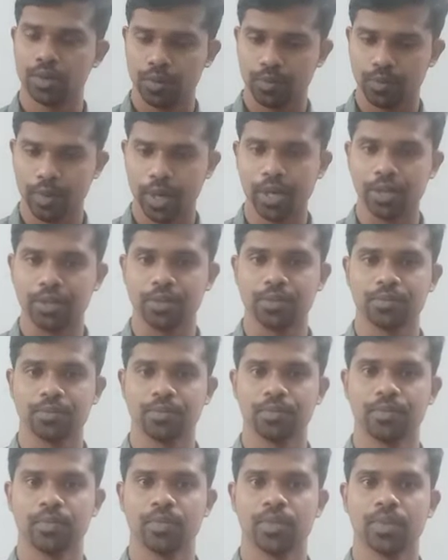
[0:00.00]
So
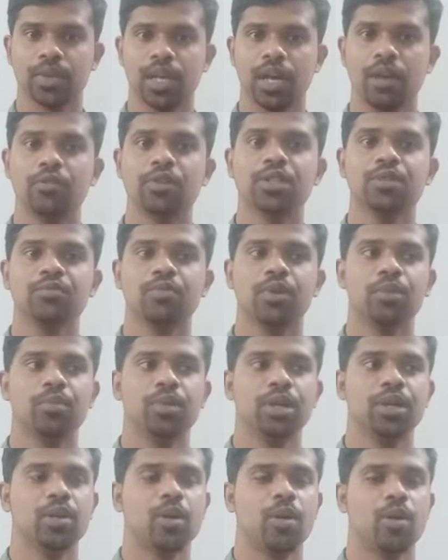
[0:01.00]
wait, everything will
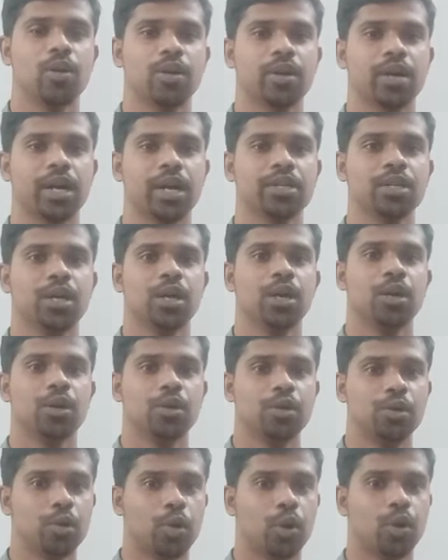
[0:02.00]
be all right.
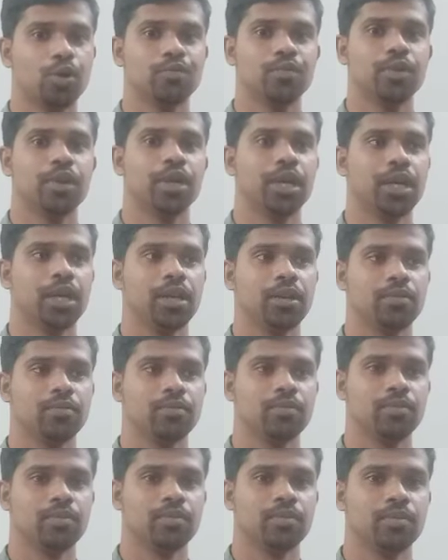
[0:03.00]
Don't worry.
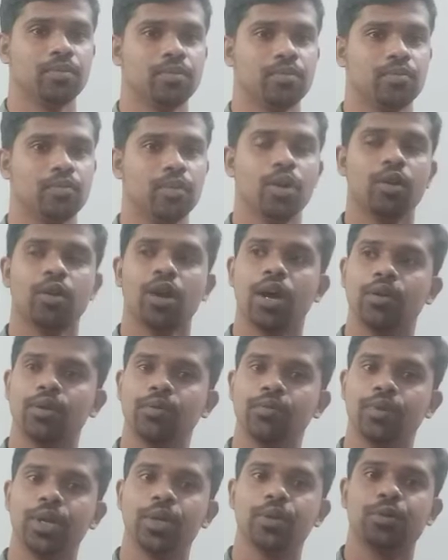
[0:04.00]
We will
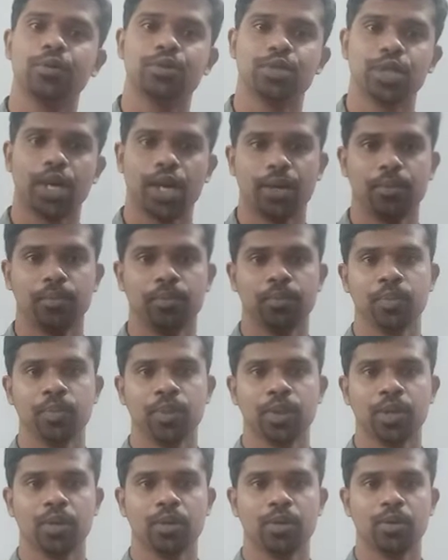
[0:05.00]
have a very good time.
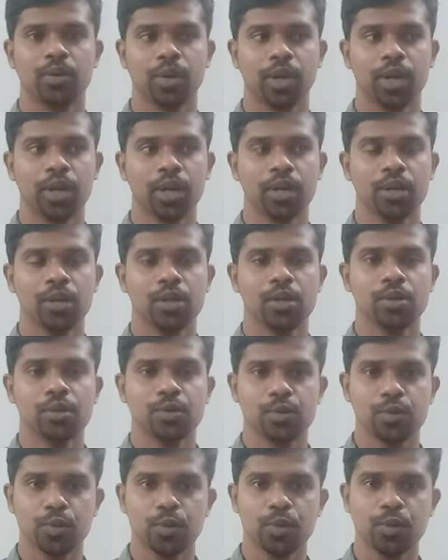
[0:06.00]
Okay.
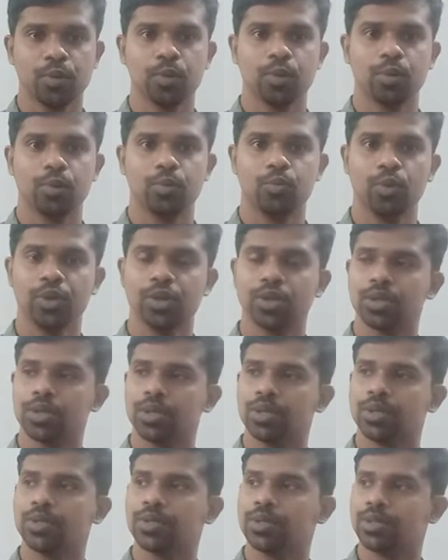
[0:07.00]
So with
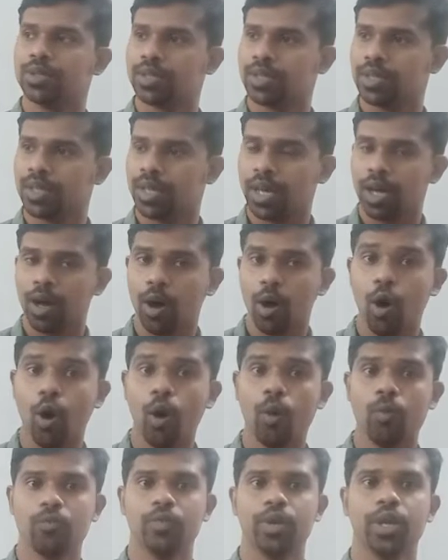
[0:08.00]

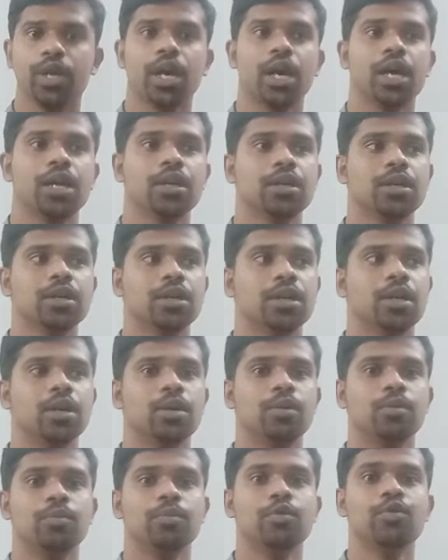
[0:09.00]
hope we can
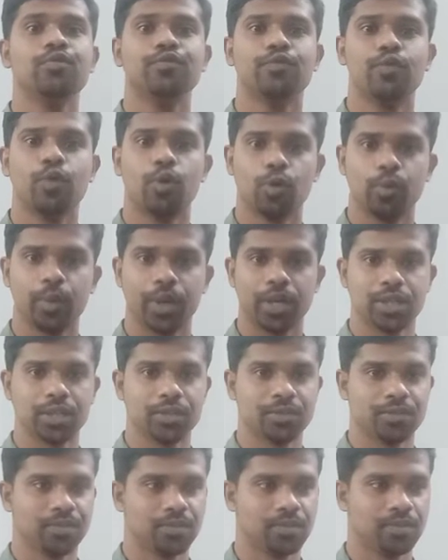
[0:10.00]
move forward.
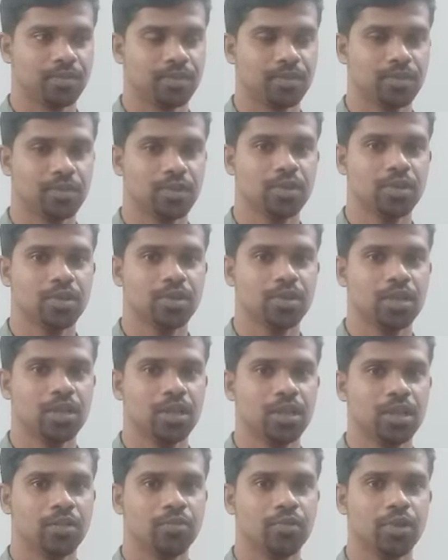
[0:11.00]
No,
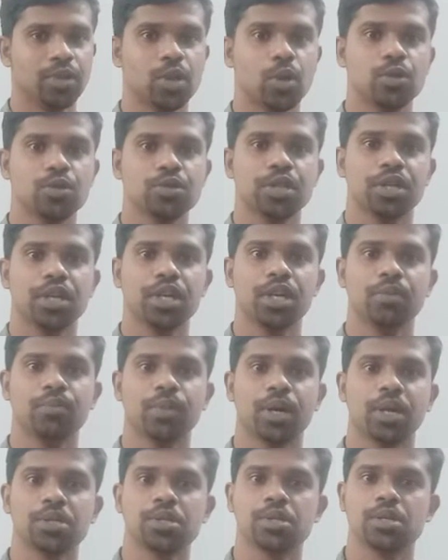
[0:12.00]
without
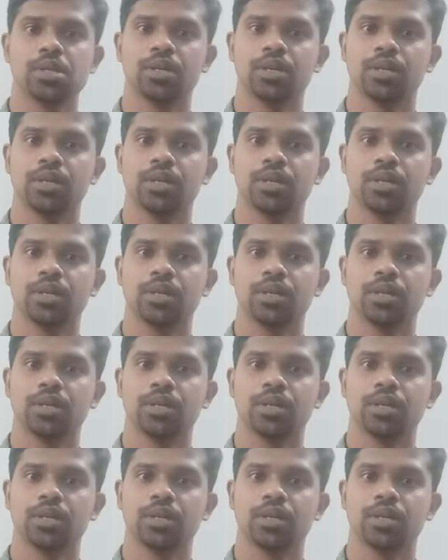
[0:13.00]
thinking much.